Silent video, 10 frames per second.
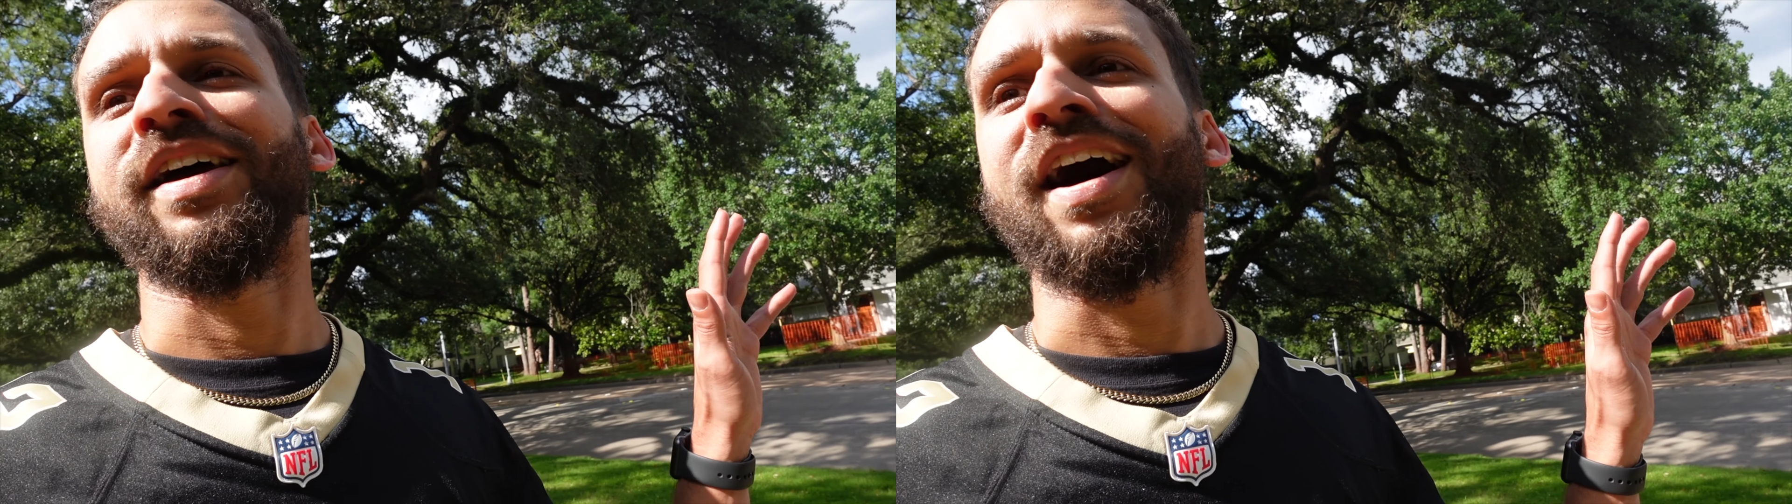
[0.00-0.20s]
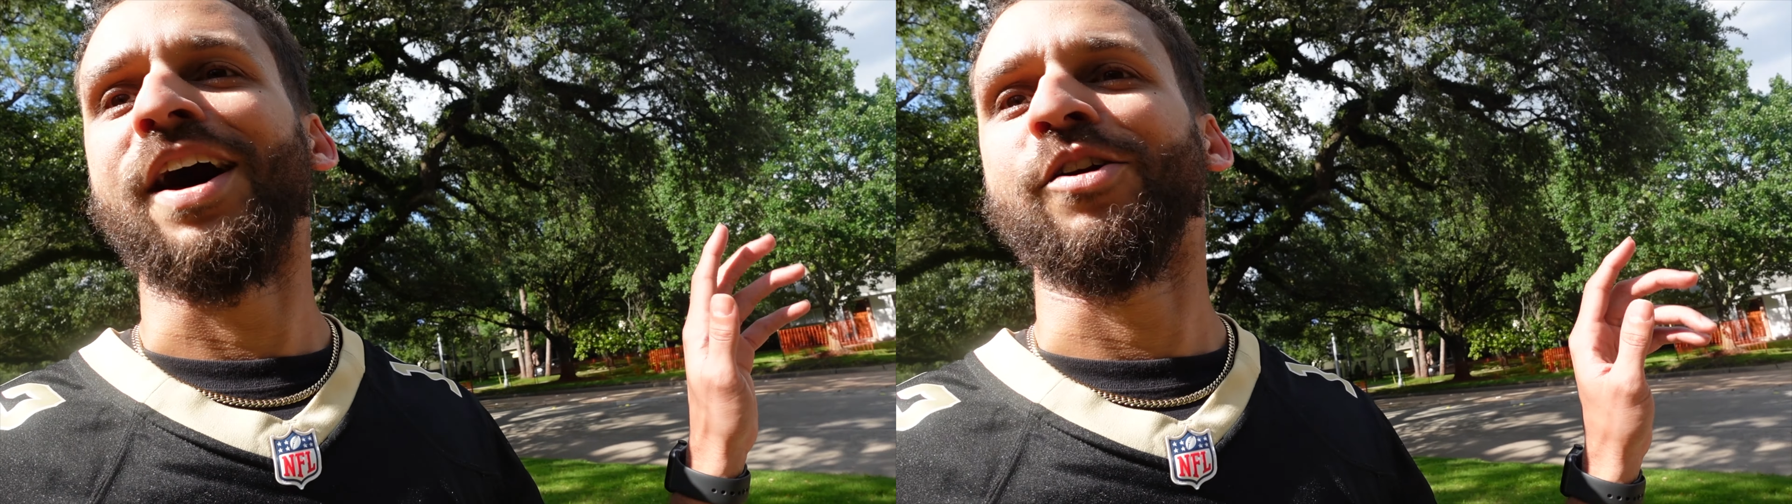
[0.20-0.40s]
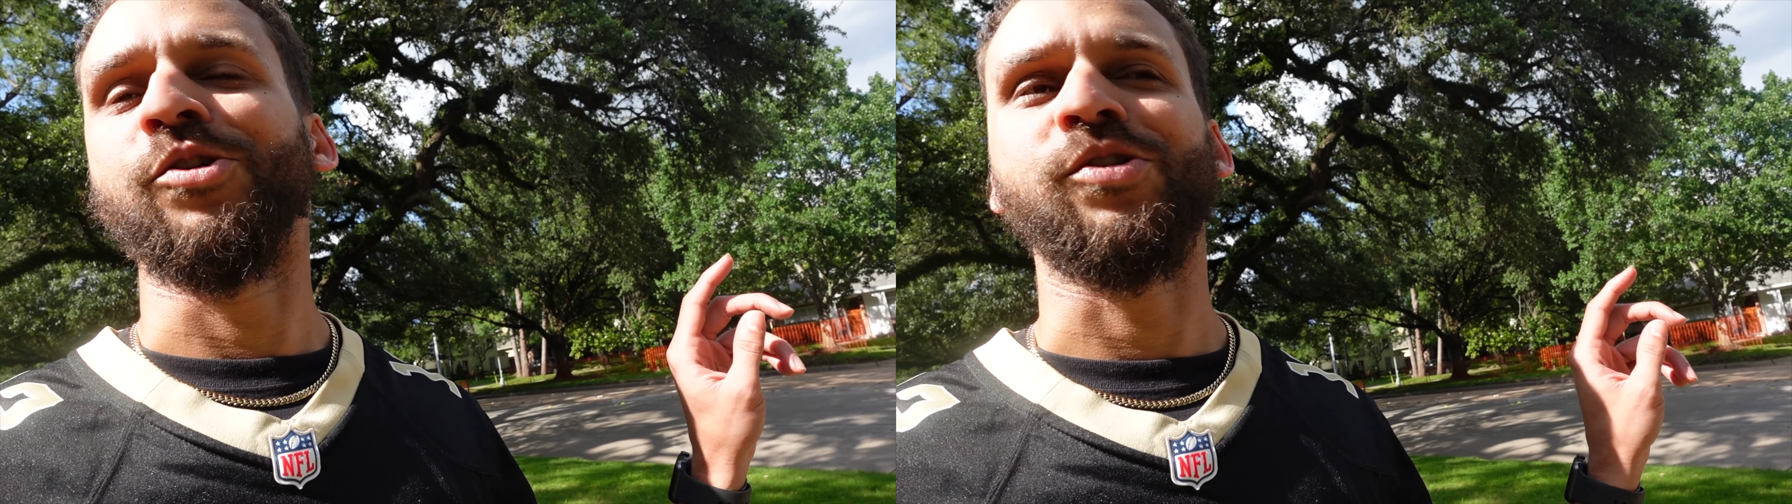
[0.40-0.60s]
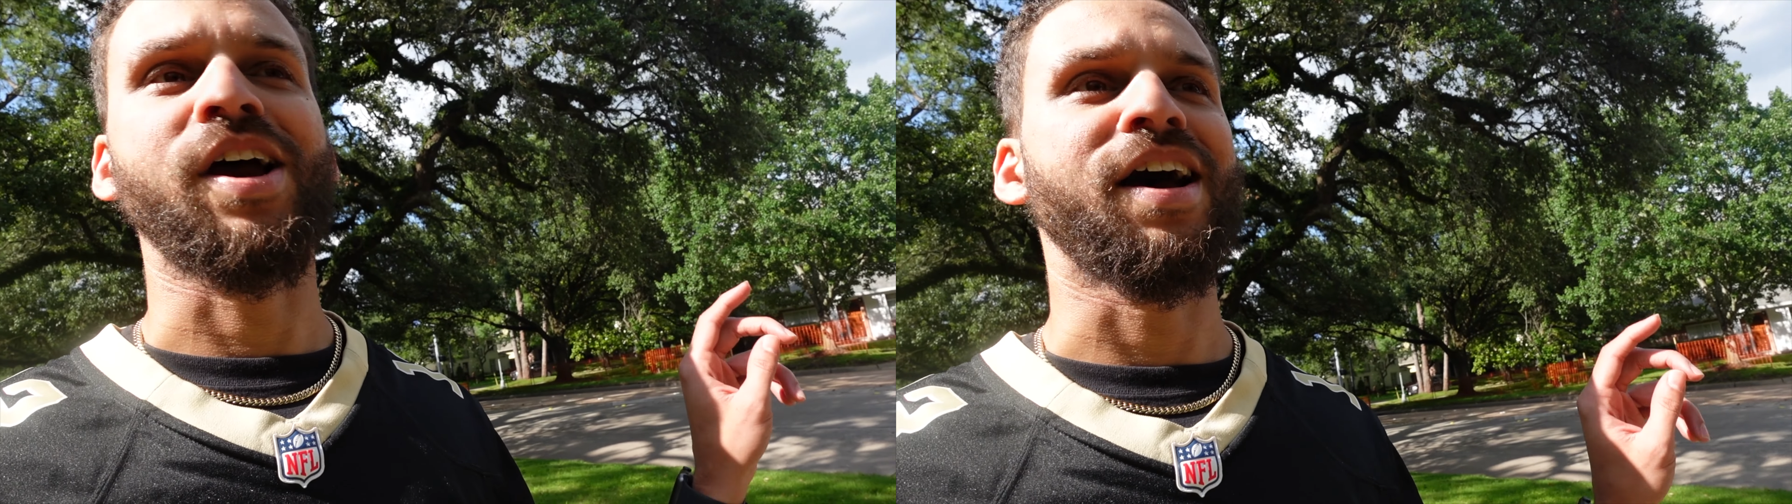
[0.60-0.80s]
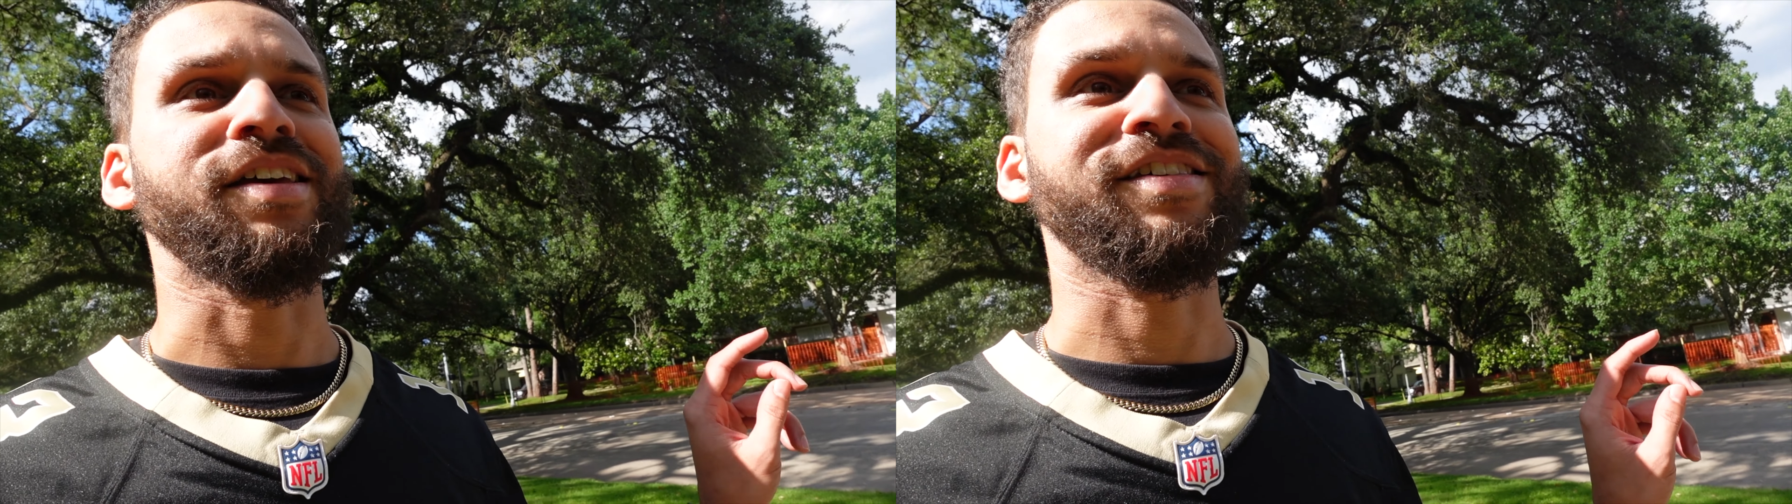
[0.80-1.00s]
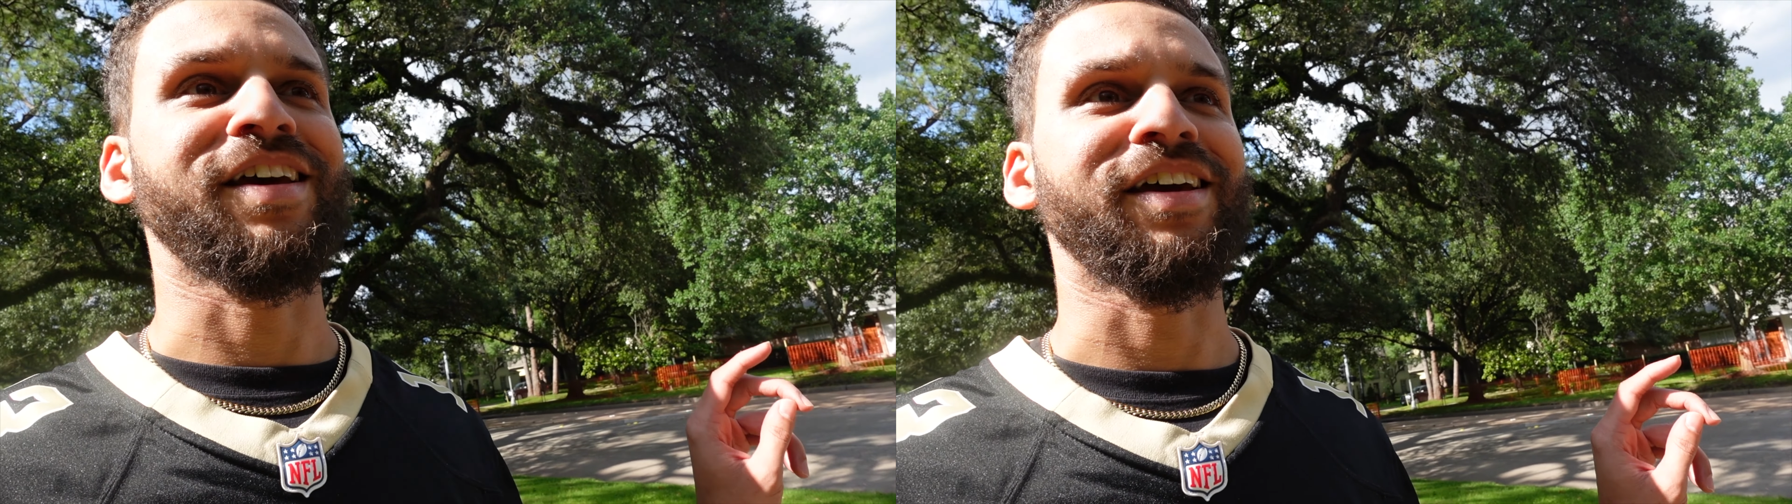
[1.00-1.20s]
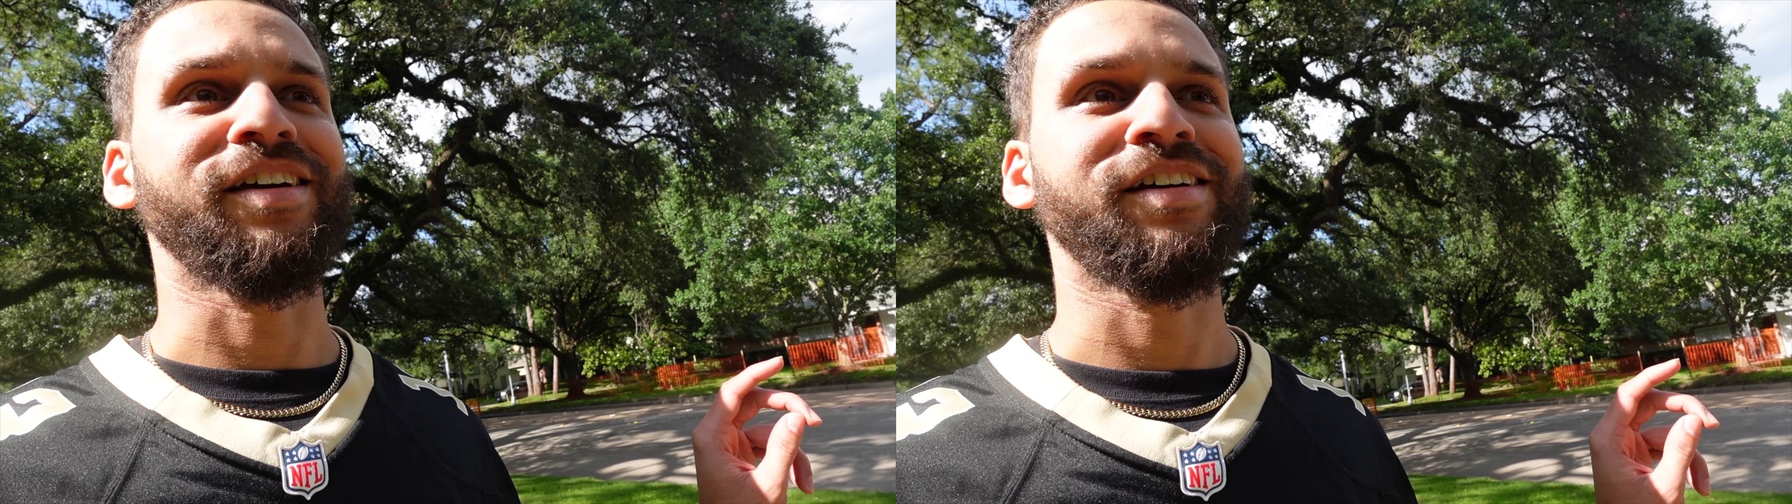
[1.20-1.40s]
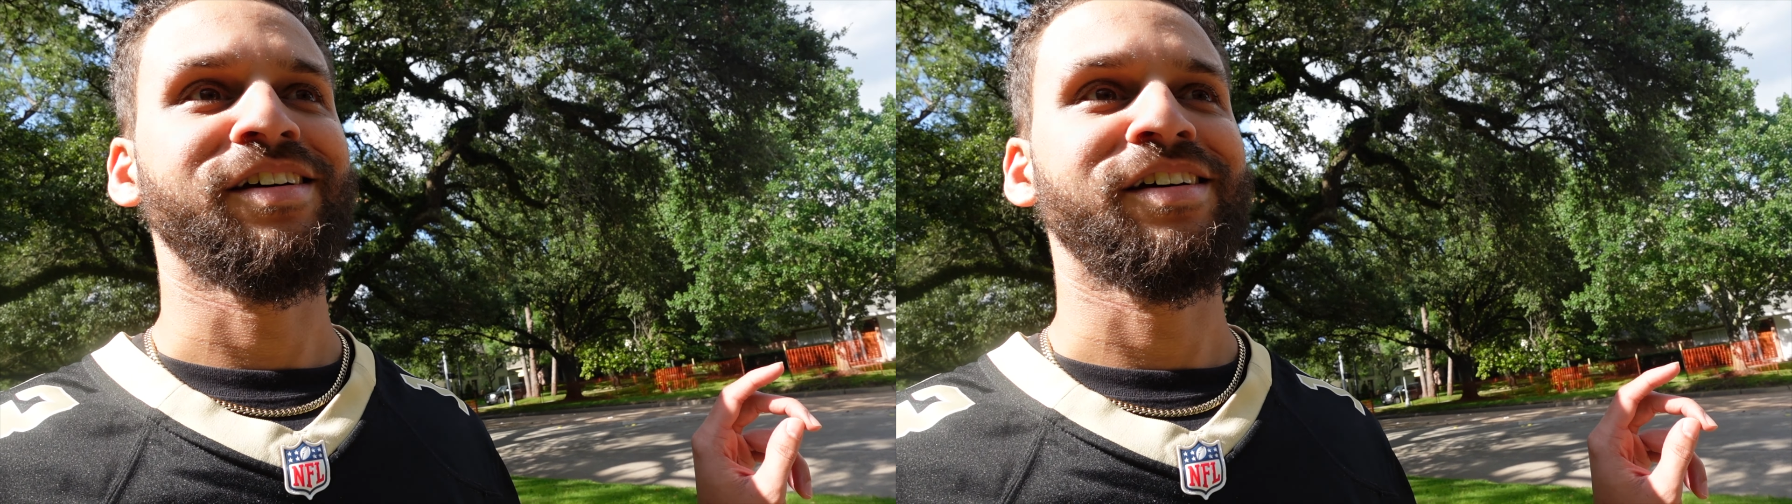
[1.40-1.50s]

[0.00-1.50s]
I know you guys say